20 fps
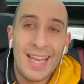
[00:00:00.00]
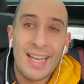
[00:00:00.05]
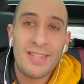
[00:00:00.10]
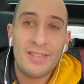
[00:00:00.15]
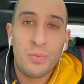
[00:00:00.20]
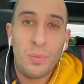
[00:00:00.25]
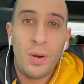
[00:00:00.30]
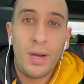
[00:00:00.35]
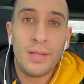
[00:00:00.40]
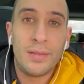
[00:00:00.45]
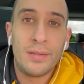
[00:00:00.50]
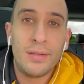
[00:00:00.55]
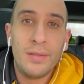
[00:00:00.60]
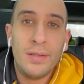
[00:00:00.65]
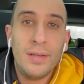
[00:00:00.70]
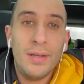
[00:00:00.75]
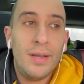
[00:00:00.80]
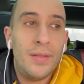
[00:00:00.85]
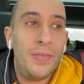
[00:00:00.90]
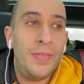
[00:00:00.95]
guess what?
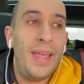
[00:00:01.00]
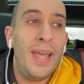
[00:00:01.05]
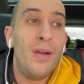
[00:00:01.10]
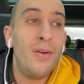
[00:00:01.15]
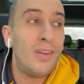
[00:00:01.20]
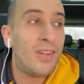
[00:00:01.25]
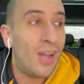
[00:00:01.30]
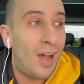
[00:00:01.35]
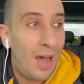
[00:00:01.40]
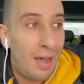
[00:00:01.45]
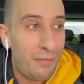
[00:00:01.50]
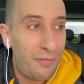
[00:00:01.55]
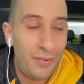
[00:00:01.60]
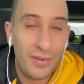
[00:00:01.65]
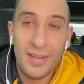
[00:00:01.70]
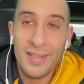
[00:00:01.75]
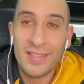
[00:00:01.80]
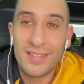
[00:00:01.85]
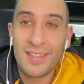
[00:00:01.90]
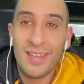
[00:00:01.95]
Their
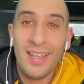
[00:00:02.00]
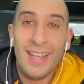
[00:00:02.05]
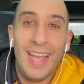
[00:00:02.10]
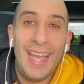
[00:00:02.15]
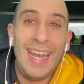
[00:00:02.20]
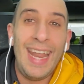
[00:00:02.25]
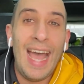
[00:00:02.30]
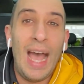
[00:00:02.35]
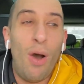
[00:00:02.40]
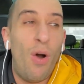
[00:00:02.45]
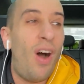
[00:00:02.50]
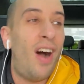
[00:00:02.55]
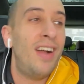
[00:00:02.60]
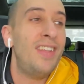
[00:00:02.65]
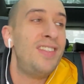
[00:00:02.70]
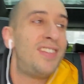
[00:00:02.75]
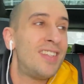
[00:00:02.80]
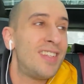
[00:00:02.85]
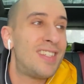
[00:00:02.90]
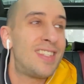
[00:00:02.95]
confidence in how
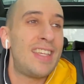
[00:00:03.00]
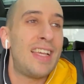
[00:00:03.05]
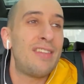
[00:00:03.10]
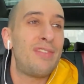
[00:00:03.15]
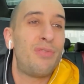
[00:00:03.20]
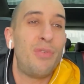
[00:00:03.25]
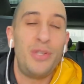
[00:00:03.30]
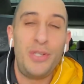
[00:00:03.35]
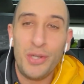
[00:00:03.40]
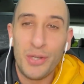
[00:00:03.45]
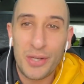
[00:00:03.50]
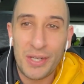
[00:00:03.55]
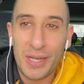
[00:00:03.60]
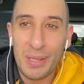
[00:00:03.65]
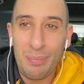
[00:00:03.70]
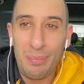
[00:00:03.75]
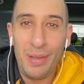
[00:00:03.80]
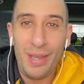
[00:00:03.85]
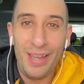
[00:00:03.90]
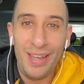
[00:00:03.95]
unsuccessful you're going
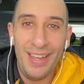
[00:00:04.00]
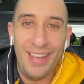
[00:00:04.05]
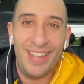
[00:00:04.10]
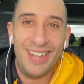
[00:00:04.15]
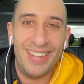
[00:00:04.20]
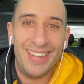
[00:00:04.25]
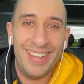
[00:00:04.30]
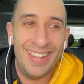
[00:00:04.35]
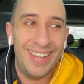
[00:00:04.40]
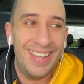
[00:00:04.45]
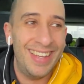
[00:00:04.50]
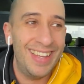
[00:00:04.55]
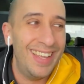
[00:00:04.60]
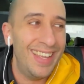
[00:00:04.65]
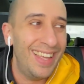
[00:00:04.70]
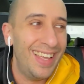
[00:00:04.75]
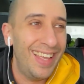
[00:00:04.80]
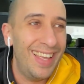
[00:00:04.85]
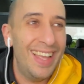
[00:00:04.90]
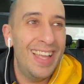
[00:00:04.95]
to be
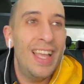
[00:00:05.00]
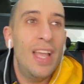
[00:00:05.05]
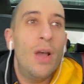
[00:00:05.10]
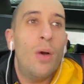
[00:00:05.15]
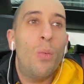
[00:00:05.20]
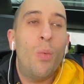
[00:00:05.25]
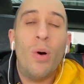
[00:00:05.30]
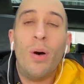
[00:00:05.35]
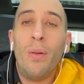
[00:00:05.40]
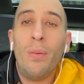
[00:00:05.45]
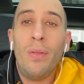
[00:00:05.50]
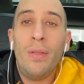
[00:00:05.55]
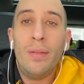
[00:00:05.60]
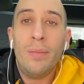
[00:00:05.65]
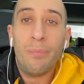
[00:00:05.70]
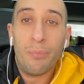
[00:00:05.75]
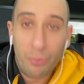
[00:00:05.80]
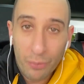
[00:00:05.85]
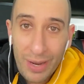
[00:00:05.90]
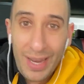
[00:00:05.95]
will
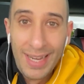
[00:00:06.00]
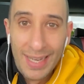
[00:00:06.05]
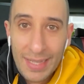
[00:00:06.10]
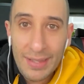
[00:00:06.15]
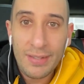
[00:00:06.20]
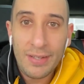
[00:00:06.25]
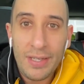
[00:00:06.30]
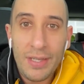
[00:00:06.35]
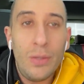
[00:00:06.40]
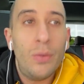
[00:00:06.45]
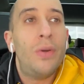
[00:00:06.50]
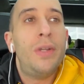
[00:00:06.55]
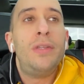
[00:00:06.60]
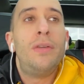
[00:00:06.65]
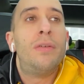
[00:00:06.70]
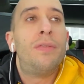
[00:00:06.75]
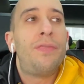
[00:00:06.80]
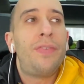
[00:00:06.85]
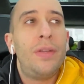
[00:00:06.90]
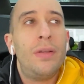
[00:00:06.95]
breed into you and
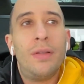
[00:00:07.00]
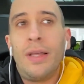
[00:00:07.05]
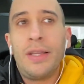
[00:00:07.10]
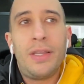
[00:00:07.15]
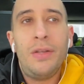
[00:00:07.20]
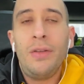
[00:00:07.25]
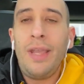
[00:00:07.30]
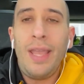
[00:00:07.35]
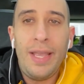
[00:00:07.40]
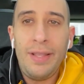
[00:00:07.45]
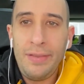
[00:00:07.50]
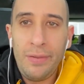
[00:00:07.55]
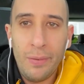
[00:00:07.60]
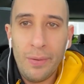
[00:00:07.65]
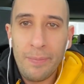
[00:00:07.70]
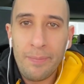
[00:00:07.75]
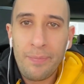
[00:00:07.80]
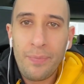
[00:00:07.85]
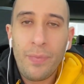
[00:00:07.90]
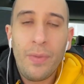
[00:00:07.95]
you'll feel like you can't
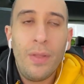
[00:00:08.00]
do it.